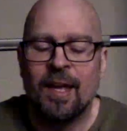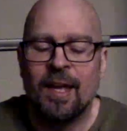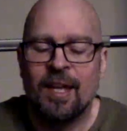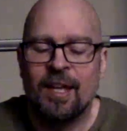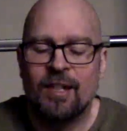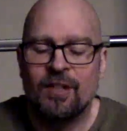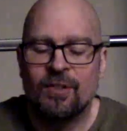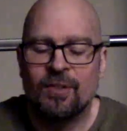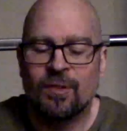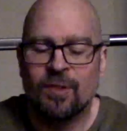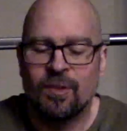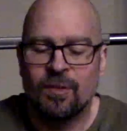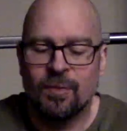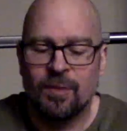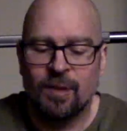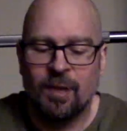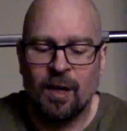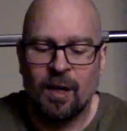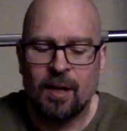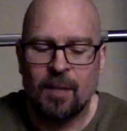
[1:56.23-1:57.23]
injuries, we
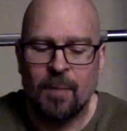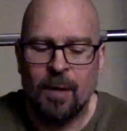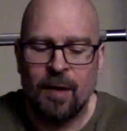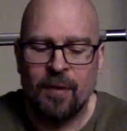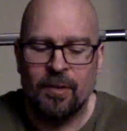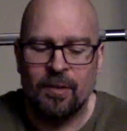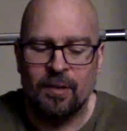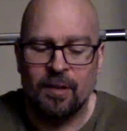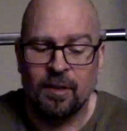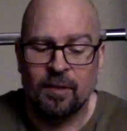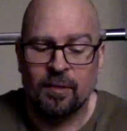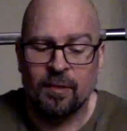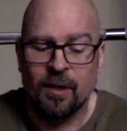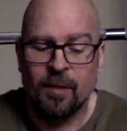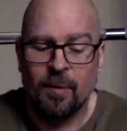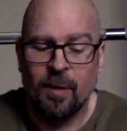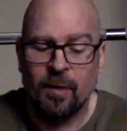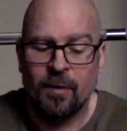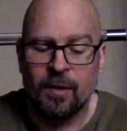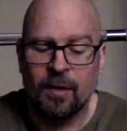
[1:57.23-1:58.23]
talk about these things, we talk
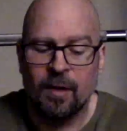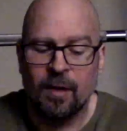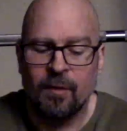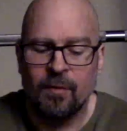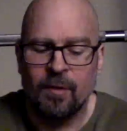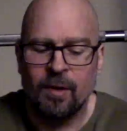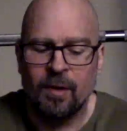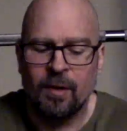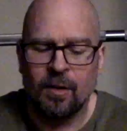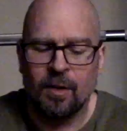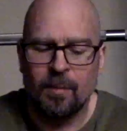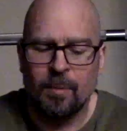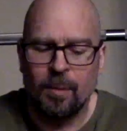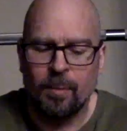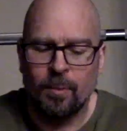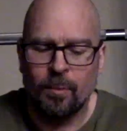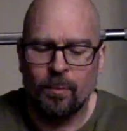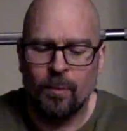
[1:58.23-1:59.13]
about recovery, and I'll get people,